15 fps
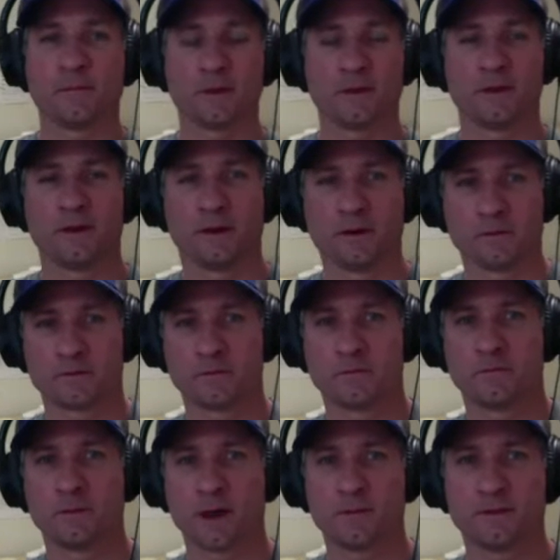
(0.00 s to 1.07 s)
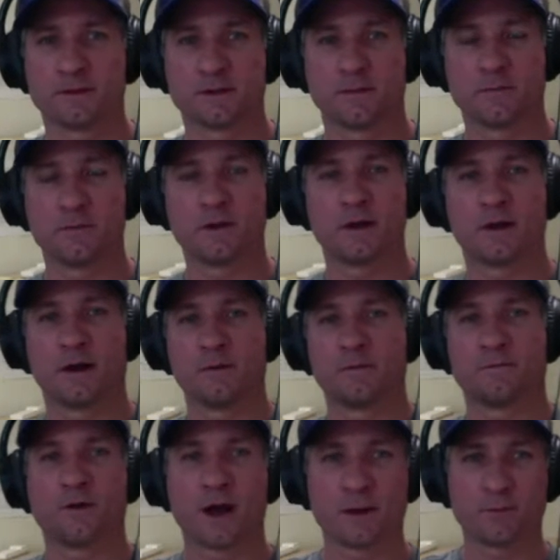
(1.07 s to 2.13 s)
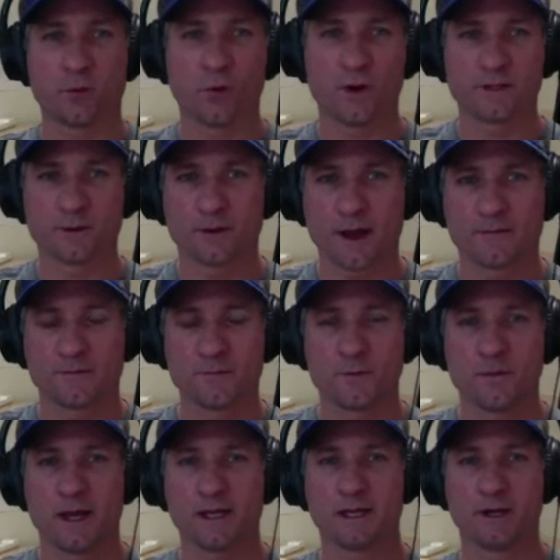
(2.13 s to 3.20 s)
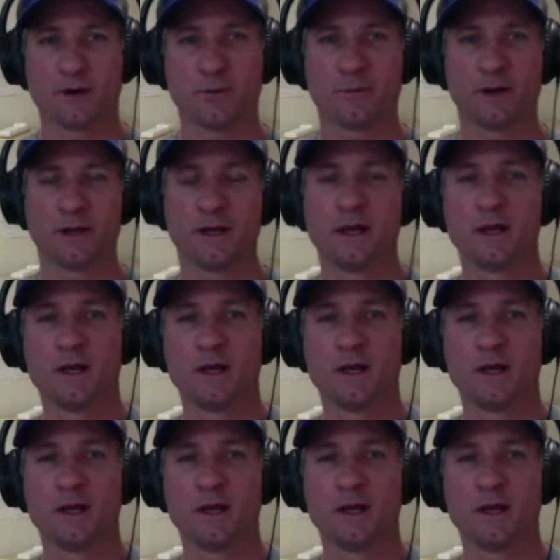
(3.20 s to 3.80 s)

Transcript: There might be some fine points that would have to be made here, but